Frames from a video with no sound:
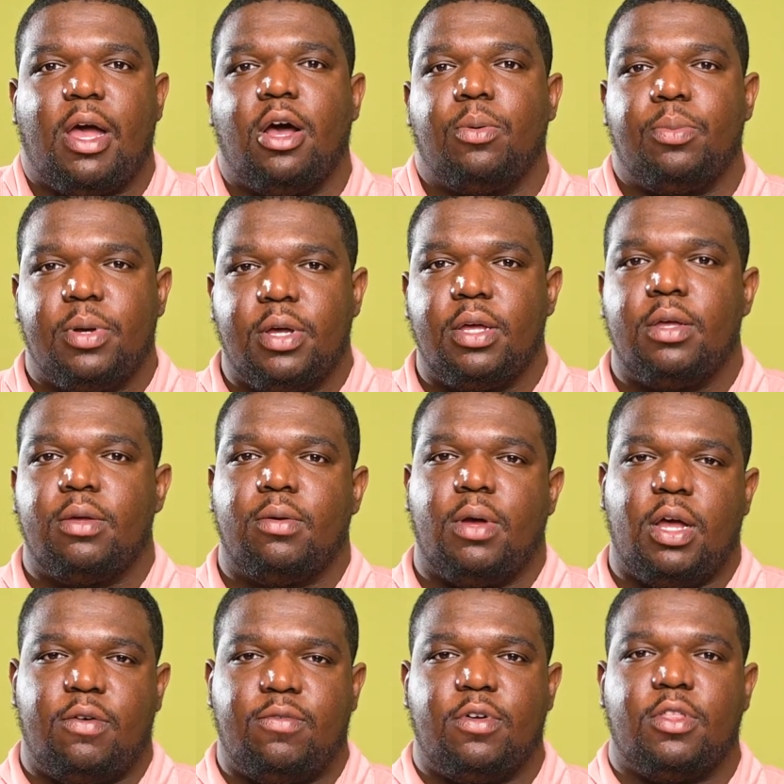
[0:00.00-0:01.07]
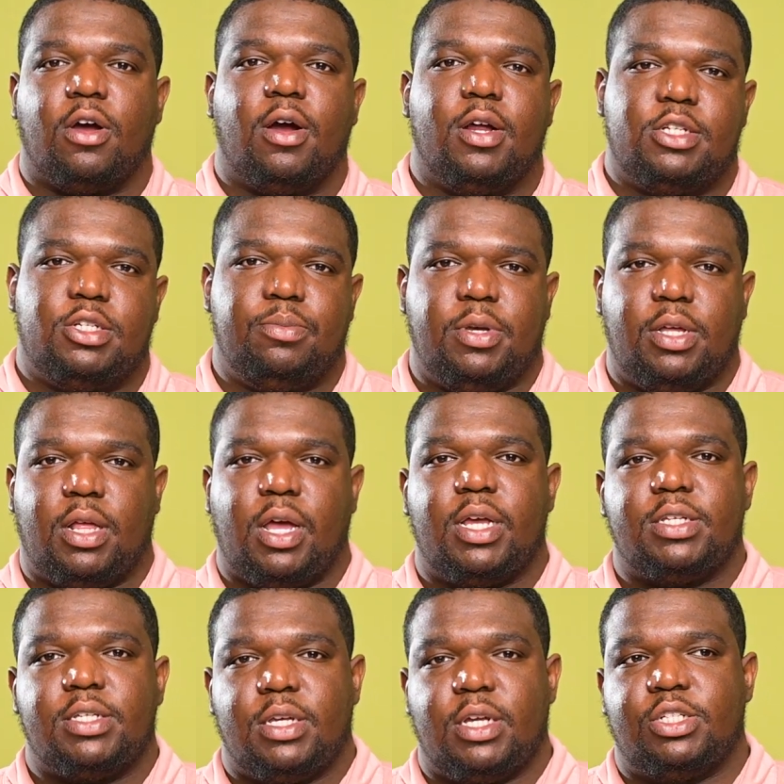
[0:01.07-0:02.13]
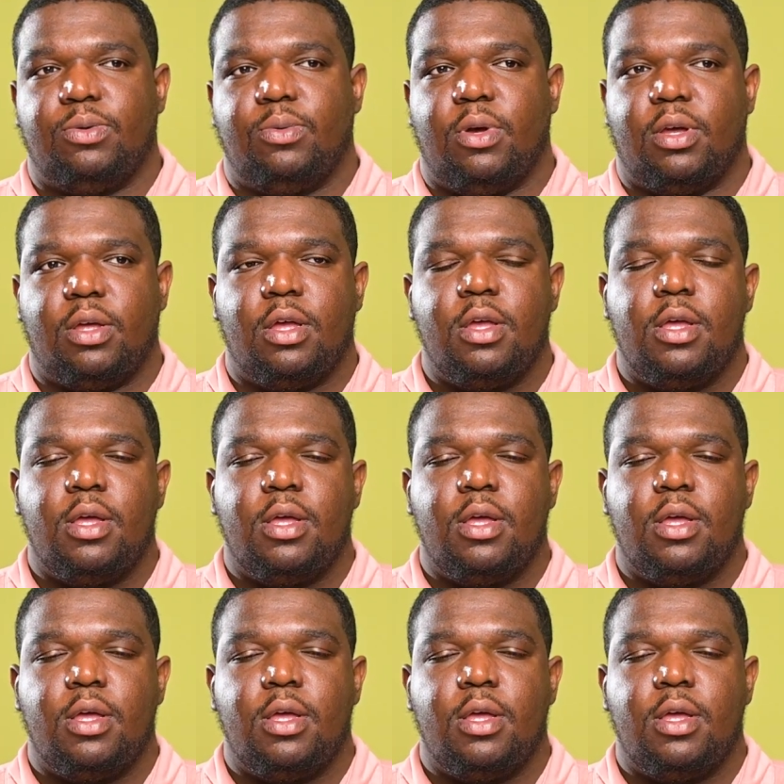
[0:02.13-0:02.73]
output for the RGB lights that you would